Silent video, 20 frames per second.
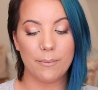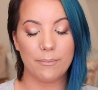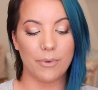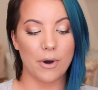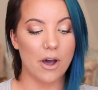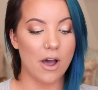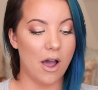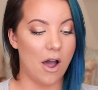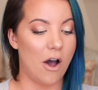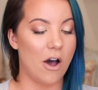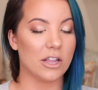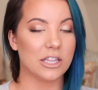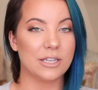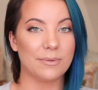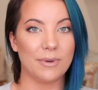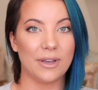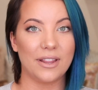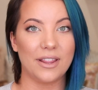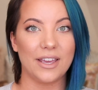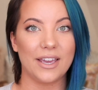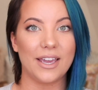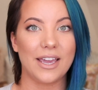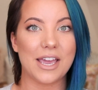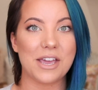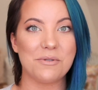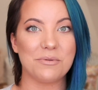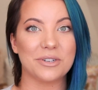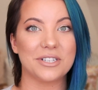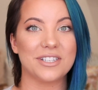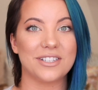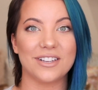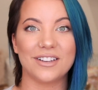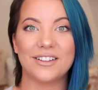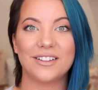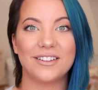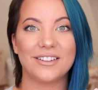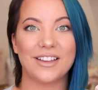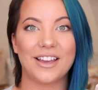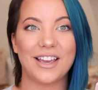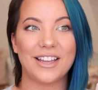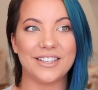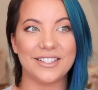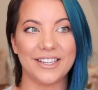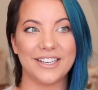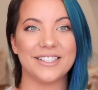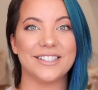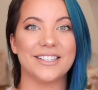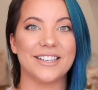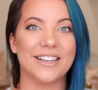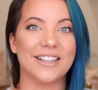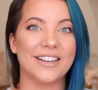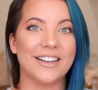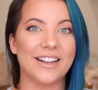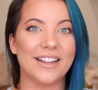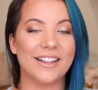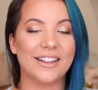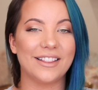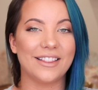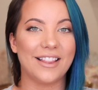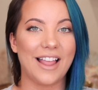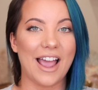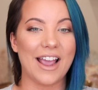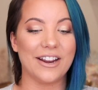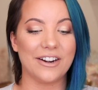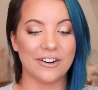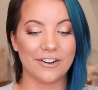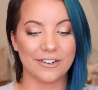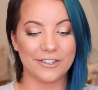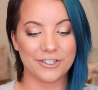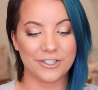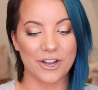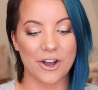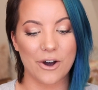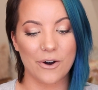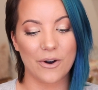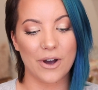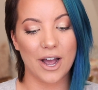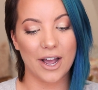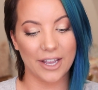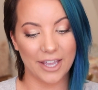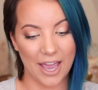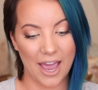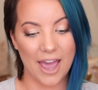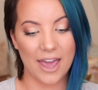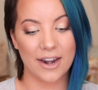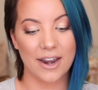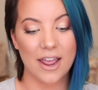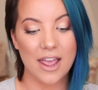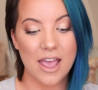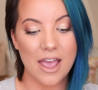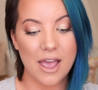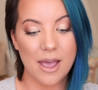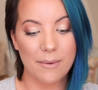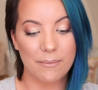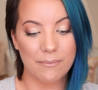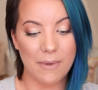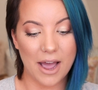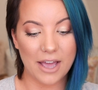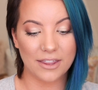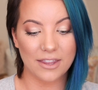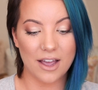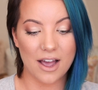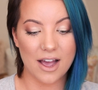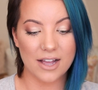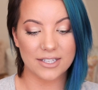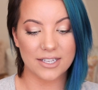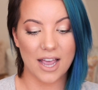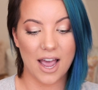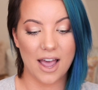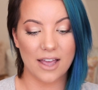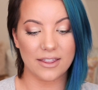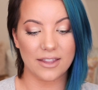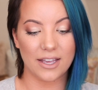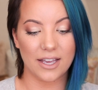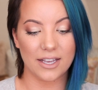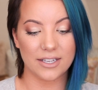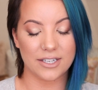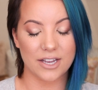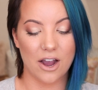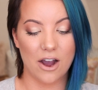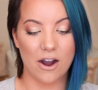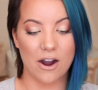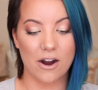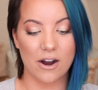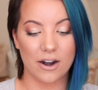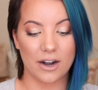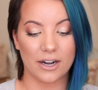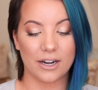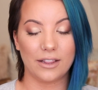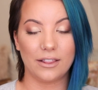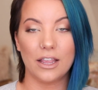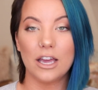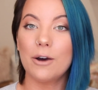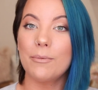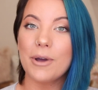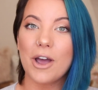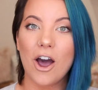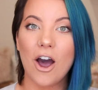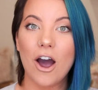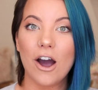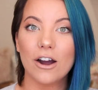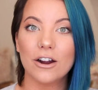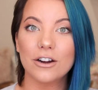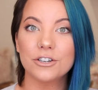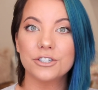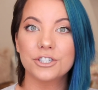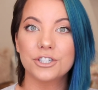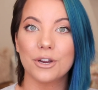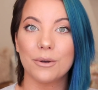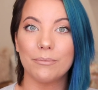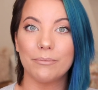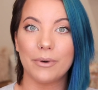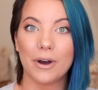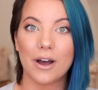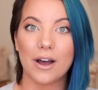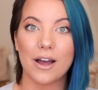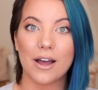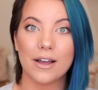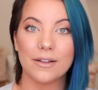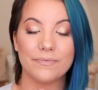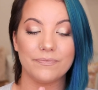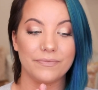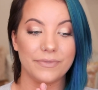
But ultimately, it was still a decent liner. So again, my thoughts on this are a little bit harsh, but